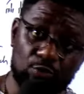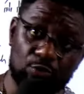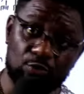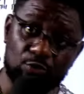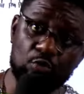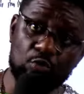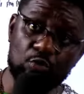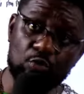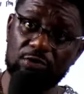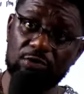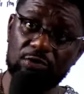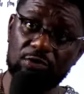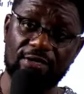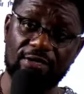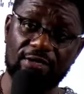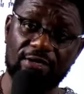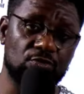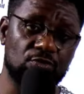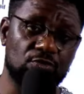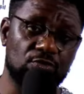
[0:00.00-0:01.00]
that does
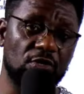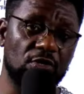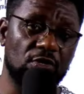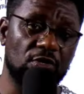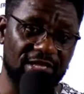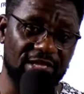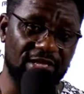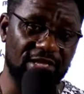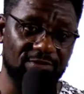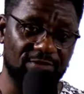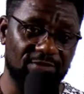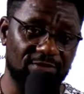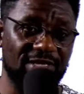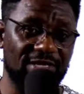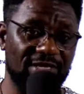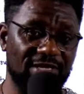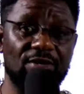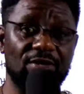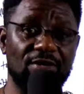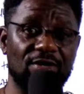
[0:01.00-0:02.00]
that, but I don't even
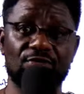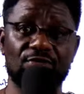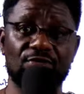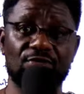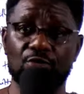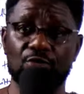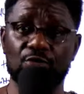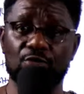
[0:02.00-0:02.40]
use tools again.